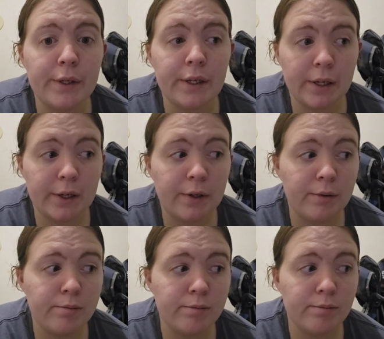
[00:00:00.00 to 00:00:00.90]

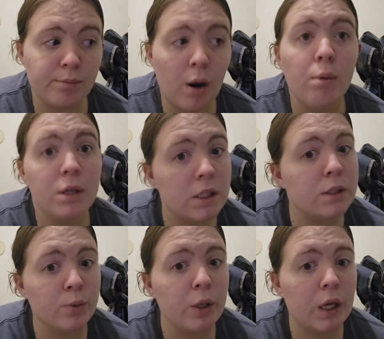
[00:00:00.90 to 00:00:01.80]
here probably
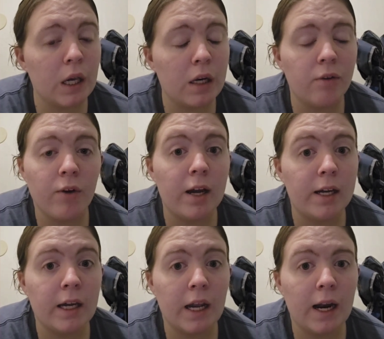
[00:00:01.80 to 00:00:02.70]
this weekend if I
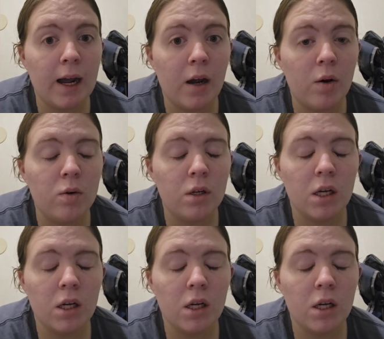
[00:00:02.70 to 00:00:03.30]
can get out